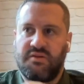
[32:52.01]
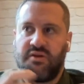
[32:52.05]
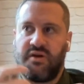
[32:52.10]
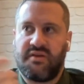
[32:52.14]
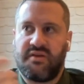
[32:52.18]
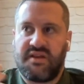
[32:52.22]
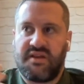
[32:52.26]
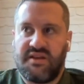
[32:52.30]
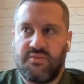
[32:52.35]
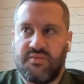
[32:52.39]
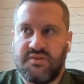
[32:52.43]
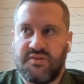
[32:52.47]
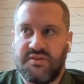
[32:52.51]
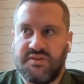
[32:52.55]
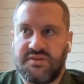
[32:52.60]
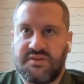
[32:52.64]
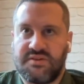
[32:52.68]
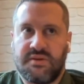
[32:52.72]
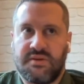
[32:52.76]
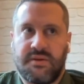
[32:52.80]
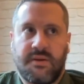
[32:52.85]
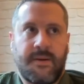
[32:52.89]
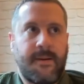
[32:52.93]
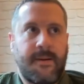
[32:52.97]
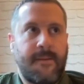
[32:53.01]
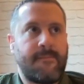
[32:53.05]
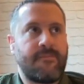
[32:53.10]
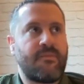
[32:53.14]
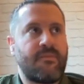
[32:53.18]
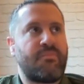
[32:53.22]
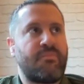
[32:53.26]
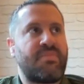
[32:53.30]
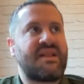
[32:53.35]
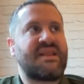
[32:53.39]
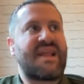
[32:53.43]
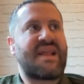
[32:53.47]
that it was
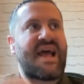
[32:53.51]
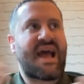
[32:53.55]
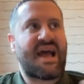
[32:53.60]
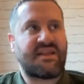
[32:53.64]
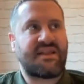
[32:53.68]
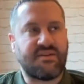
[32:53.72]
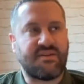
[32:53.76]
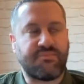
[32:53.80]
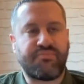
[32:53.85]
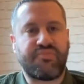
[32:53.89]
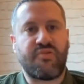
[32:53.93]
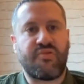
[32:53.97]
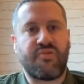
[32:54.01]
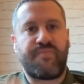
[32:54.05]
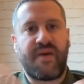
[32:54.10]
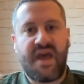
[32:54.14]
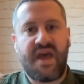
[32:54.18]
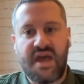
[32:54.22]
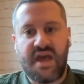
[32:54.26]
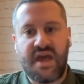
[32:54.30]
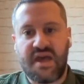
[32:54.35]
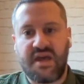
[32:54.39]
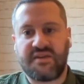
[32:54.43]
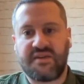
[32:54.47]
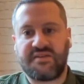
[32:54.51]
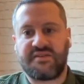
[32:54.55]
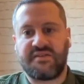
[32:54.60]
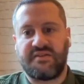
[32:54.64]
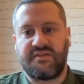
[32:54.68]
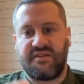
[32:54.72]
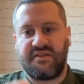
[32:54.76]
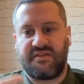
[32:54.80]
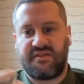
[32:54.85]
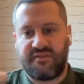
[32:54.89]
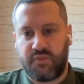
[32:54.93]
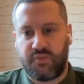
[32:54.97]
planned and prepared,
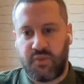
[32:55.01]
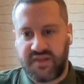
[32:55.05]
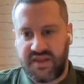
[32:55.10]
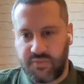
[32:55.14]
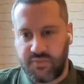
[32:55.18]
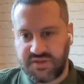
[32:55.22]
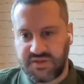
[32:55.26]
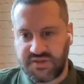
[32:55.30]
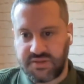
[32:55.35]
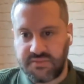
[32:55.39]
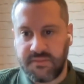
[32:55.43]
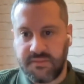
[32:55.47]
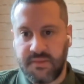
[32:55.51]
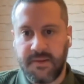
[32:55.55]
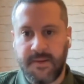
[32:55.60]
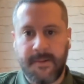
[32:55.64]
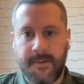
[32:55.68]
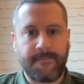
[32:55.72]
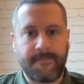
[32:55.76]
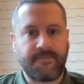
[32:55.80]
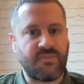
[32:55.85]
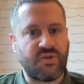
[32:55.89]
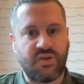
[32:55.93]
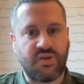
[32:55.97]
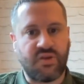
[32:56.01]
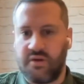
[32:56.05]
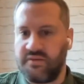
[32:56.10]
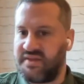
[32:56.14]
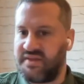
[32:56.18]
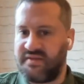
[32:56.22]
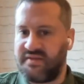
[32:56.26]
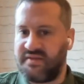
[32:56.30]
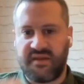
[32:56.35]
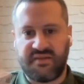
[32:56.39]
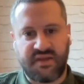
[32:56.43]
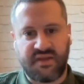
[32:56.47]
and this is what they would know,
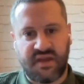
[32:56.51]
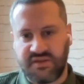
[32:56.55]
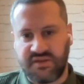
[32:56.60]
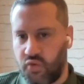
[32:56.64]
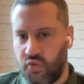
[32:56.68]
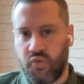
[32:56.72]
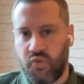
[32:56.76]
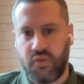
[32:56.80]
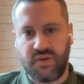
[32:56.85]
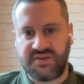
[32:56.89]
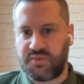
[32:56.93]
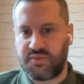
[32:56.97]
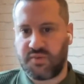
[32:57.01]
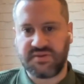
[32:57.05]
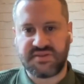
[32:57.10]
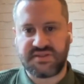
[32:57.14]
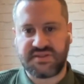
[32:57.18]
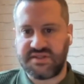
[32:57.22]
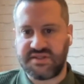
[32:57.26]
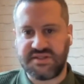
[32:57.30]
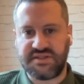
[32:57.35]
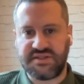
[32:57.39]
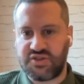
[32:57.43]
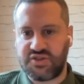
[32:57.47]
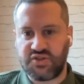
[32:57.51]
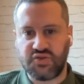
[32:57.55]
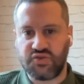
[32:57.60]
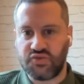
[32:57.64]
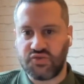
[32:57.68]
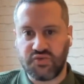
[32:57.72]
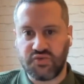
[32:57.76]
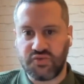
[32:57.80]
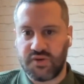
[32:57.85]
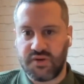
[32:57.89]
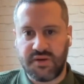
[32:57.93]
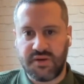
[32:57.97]
that they'd always wanted
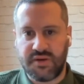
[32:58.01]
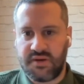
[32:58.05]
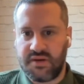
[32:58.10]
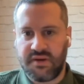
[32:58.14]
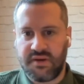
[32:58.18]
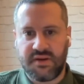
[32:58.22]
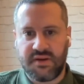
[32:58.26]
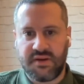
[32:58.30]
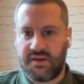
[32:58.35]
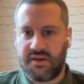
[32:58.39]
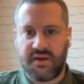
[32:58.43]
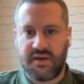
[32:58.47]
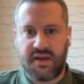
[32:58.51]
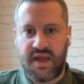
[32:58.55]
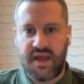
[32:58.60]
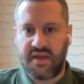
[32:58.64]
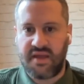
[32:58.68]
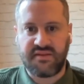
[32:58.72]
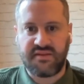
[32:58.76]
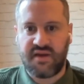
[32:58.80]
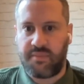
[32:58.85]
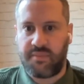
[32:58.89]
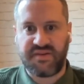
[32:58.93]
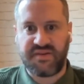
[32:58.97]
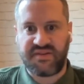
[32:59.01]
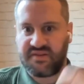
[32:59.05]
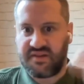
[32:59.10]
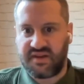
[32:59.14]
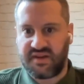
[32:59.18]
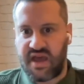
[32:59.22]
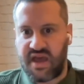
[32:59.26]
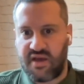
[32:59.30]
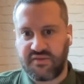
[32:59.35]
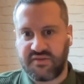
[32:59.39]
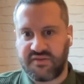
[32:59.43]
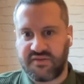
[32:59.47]
to end up as an
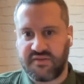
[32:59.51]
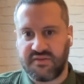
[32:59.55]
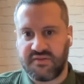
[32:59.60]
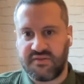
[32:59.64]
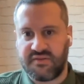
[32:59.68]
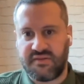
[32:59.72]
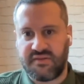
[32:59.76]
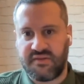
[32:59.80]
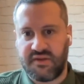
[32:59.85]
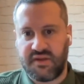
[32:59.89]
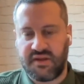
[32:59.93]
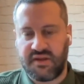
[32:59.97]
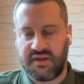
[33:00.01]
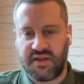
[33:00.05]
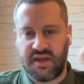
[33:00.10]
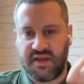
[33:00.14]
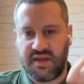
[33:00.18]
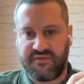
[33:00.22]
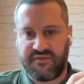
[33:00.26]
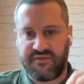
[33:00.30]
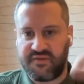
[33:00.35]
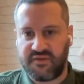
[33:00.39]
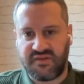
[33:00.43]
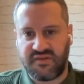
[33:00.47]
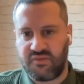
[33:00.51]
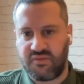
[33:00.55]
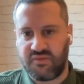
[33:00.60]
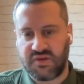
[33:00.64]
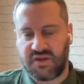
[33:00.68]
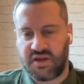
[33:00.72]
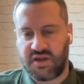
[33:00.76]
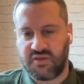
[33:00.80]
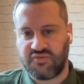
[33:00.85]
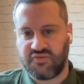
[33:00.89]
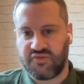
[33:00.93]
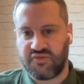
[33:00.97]
accountant in a FTSE
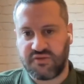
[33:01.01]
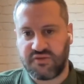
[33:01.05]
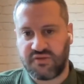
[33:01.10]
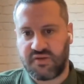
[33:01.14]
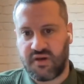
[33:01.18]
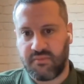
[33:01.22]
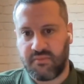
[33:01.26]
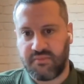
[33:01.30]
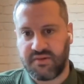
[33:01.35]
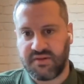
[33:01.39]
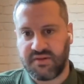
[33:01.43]
100